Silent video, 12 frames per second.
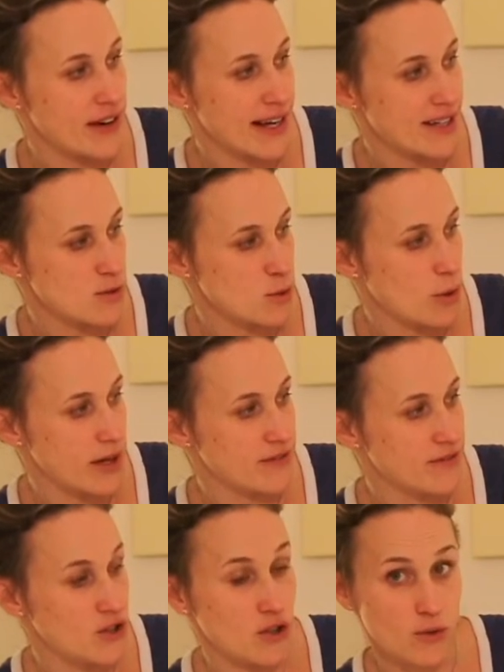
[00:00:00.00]
her hands were
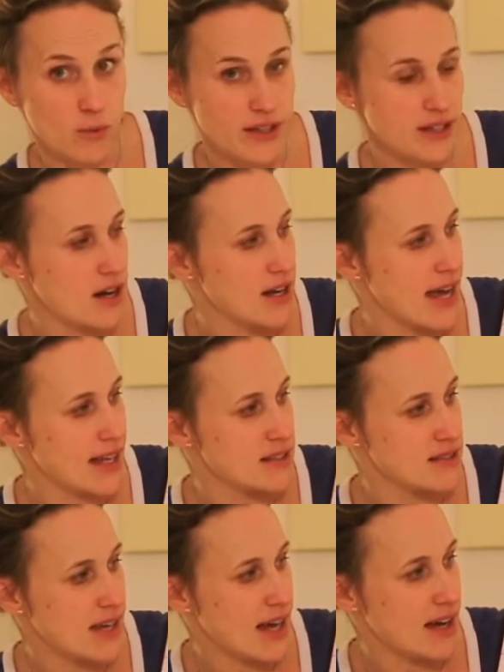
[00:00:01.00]
quite full when young
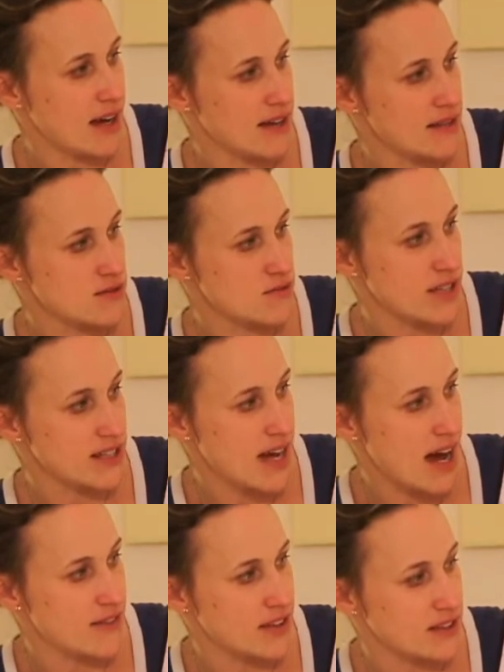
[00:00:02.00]
Ada's chaos wreaked
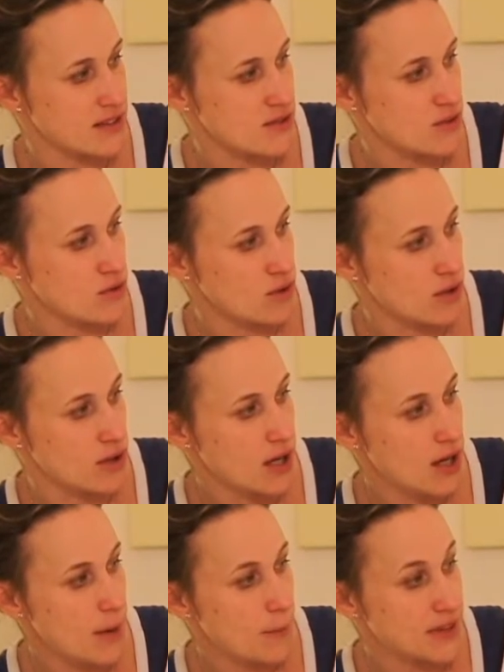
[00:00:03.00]
havoc at school.
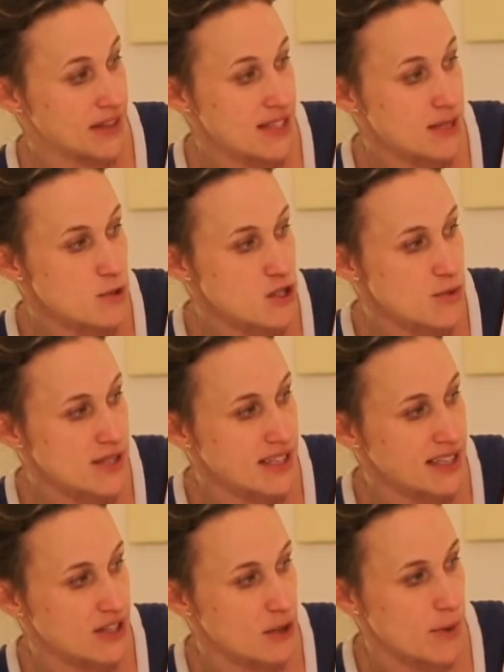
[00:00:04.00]
But this much was
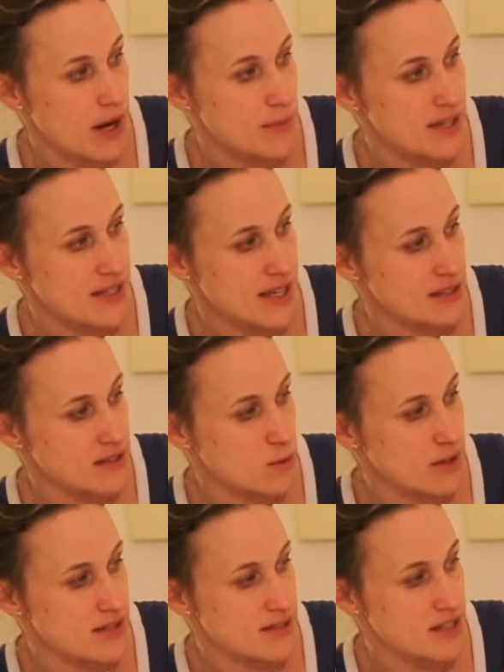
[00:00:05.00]
clear about Miss Ada
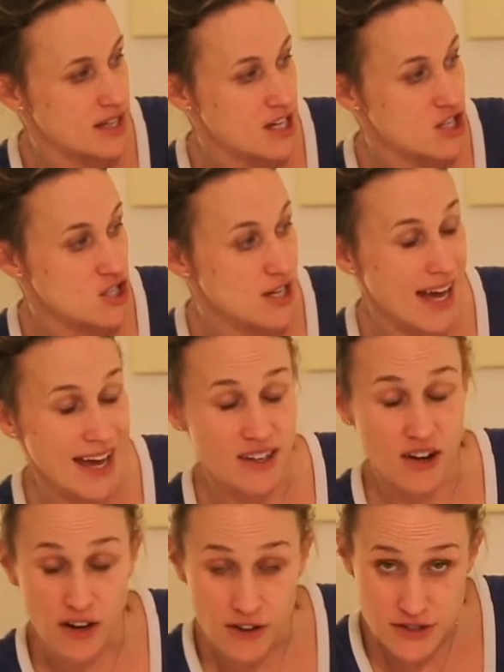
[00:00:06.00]
Twist: she had
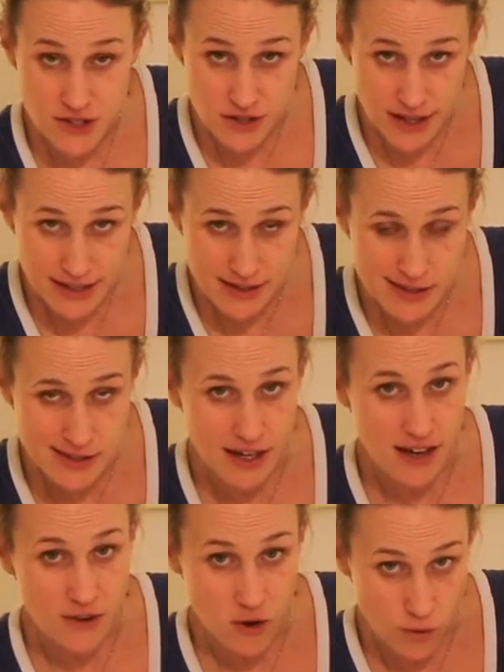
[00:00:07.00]
all the traits
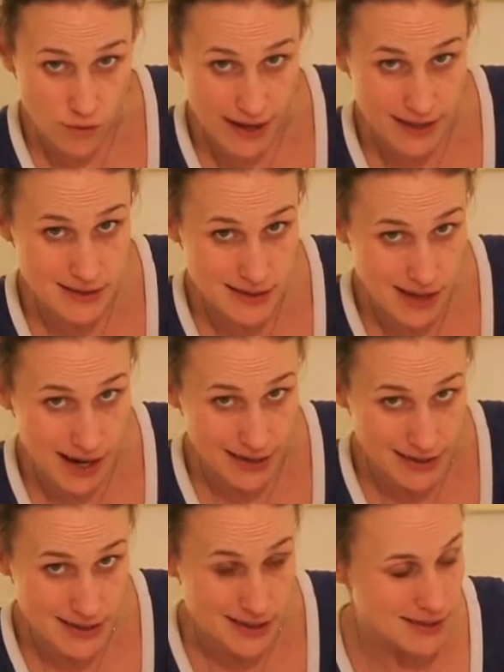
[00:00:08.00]
of a great
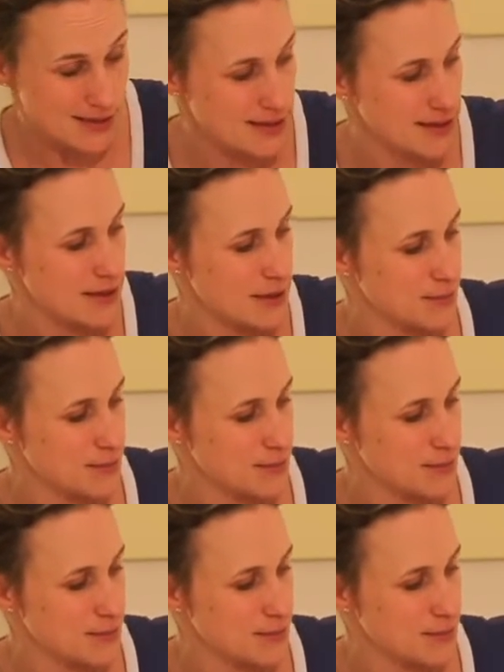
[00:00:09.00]
scientist.